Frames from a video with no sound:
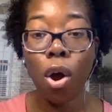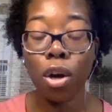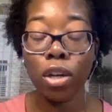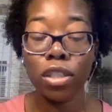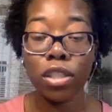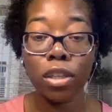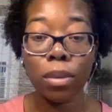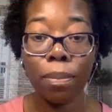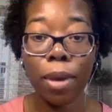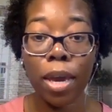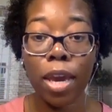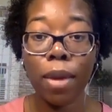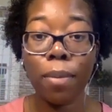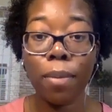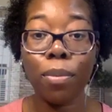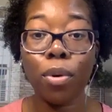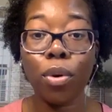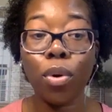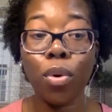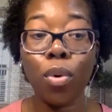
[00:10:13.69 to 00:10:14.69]
onto
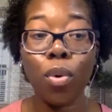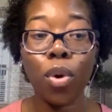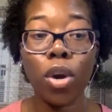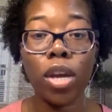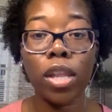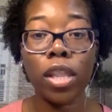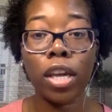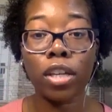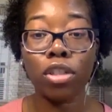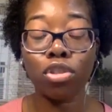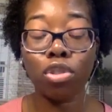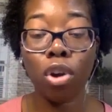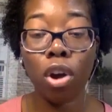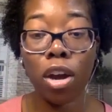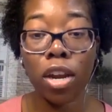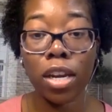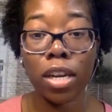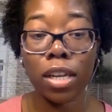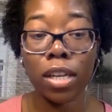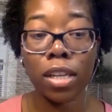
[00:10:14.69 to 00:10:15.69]
paper or
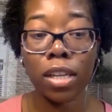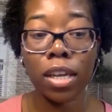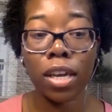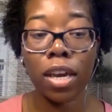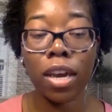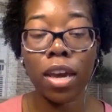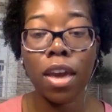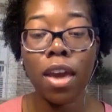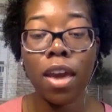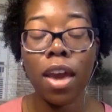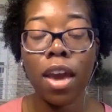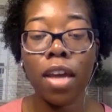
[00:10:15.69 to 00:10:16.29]
electronically.